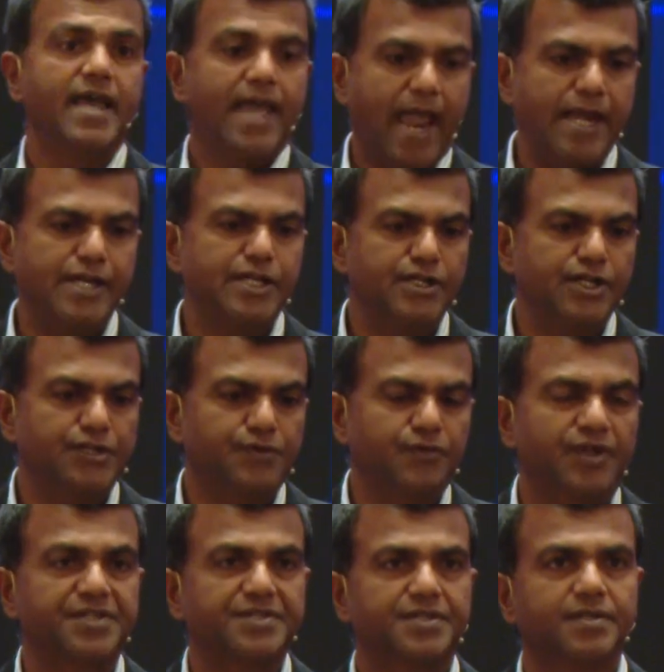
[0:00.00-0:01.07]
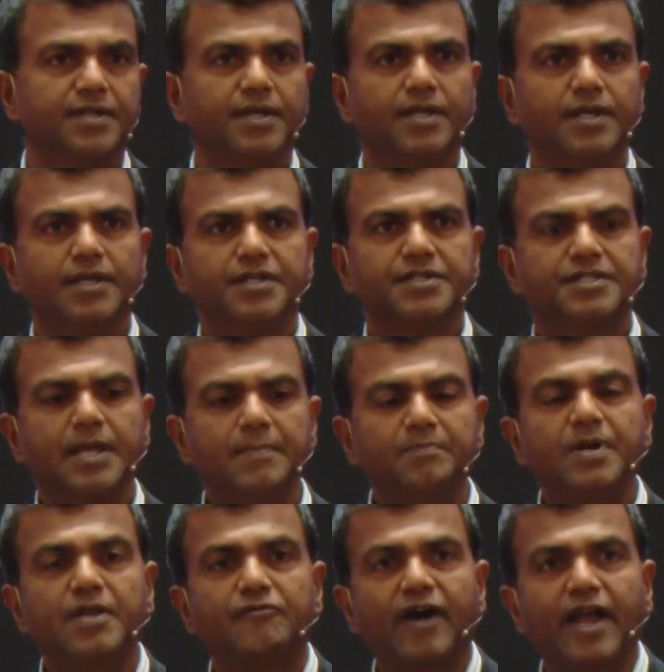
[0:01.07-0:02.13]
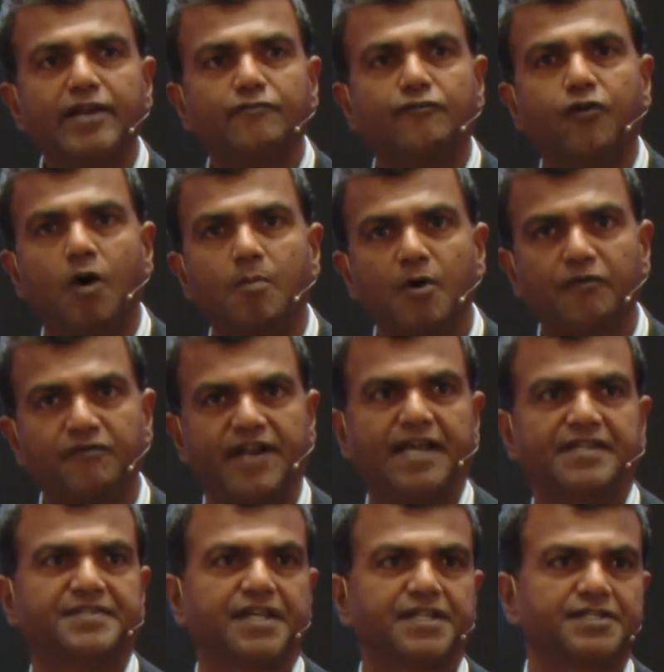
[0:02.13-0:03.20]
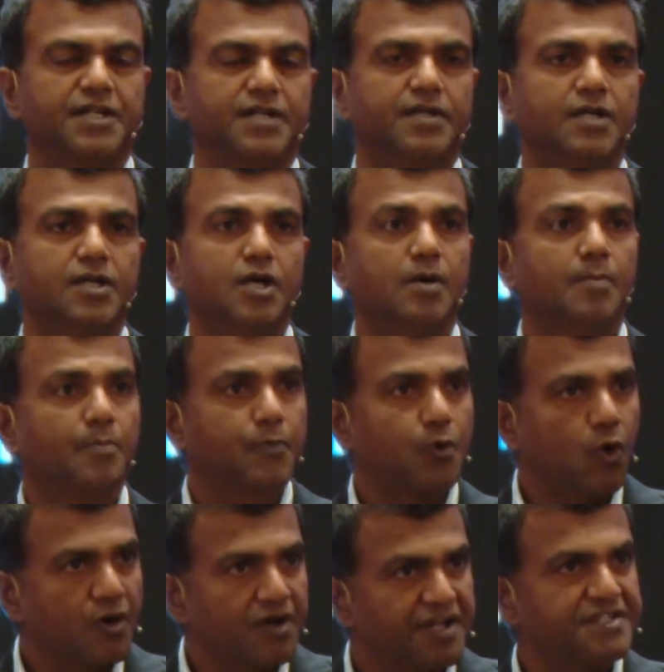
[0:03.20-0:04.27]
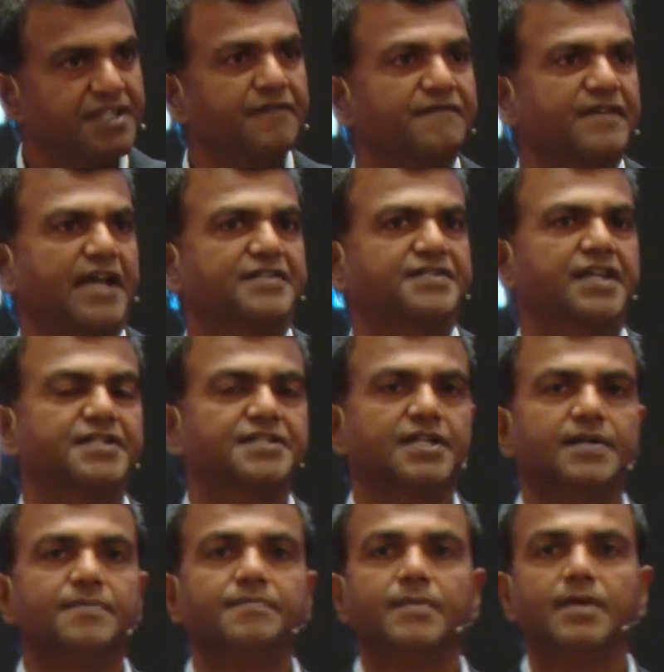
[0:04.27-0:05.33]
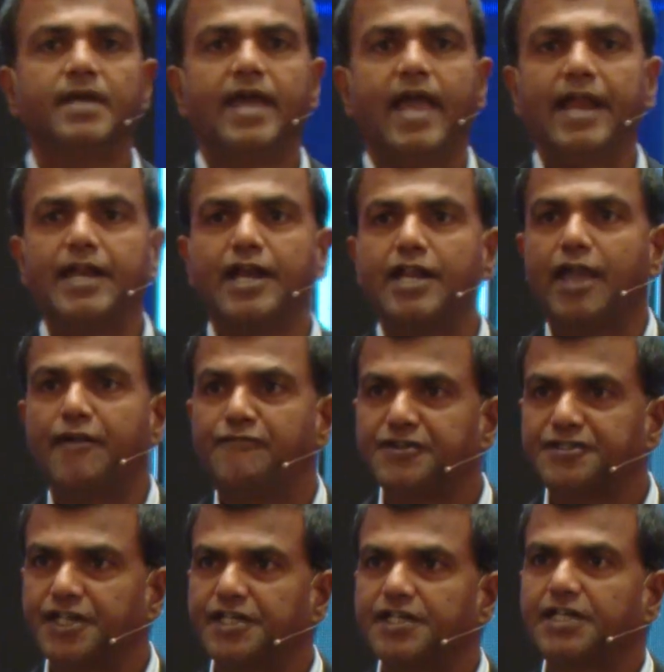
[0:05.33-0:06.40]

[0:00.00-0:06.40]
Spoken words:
and industries. Simplified form of taxation, progressive taxation, and an efficient